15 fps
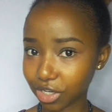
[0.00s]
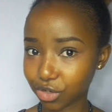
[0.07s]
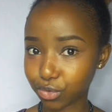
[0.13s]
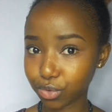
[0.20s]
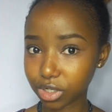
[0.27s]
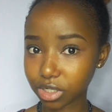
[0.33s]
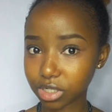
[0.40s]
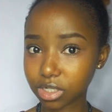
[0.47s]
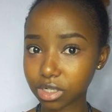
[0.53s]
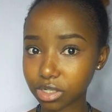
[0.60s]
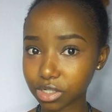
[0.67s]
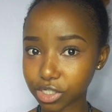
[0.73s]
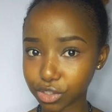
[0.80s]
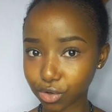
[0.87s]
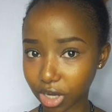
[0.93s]
It wouldn't
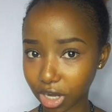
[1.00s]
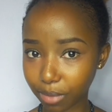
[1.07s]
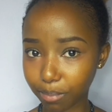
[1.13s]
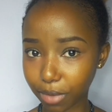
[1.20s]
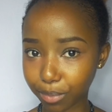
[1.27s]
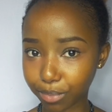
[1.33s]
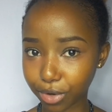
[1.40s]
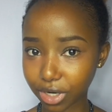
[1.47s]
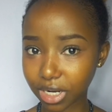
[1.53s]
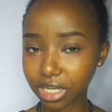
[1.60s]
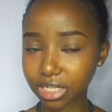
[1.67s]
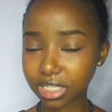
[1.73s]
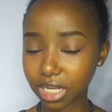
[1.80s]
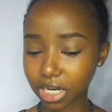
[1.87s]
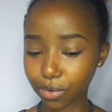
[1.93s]
soak up my
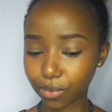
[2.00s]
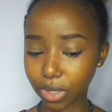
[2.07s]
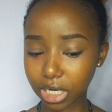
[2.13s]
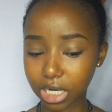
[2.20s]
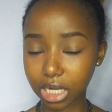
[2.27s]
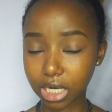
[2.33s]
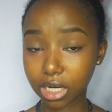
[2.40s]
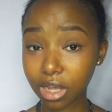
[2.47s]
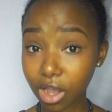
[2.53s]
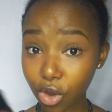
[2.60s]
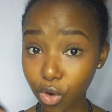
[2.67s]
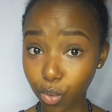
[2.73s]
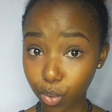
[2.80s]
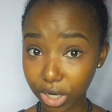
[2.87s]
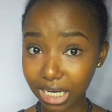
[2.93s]
product, and I will need
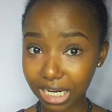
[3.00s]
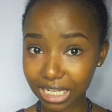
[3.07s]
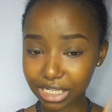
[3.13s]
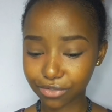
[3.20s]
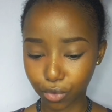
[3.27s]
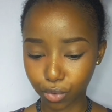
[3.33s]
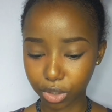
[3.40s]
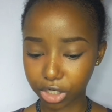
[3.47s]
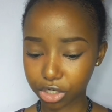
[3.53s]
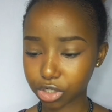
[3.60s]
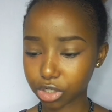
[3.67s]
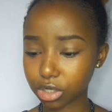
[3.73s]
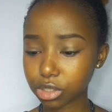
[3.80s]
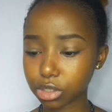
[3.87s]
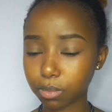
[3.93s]
way less
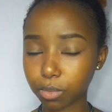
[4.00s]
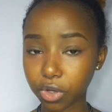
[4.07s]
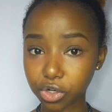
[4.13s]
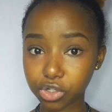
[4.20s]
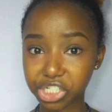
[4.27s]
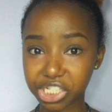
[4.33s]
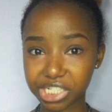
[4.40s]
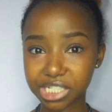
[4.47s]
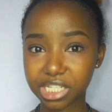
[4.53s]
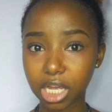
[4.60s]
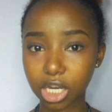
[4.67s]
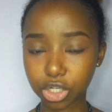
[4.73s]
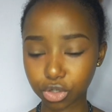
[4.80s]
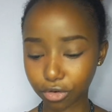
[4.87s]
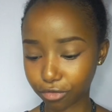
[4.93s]
foundation. So I'm going to just
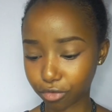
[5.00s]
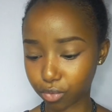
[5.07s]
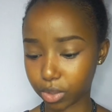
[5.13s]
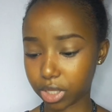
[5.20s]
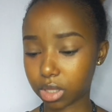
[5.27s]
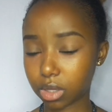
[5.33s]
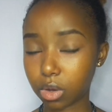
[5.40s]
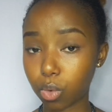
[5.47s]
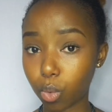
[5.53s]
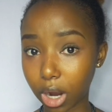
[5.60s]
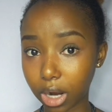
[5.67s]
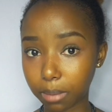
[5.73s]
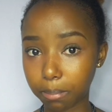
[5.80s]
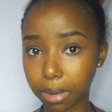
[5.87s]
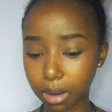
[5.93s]
start off with
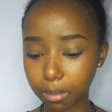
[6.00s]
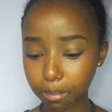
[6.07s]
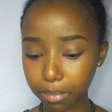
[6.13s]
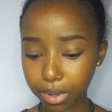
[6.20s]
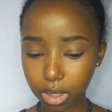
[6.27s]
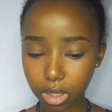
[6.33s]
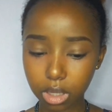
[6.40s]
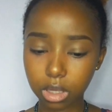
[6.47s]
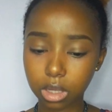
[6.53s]
one pump.